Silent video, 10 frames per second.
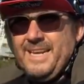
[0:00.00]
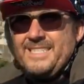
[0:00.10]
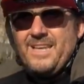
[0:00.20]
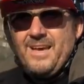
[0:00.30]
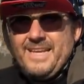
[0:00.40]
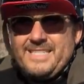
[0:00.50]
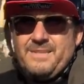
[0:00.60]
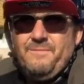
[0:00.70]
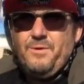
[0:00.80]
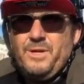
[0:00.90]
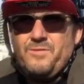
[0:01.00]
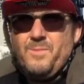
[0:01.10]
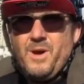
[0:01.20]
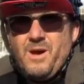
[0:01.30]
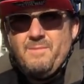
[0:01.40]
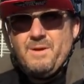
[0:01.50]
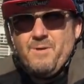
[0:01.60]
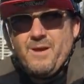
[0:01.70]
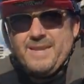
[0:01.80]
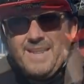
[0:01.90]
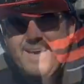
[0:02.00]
Let's go and get some footage from behind me riding now.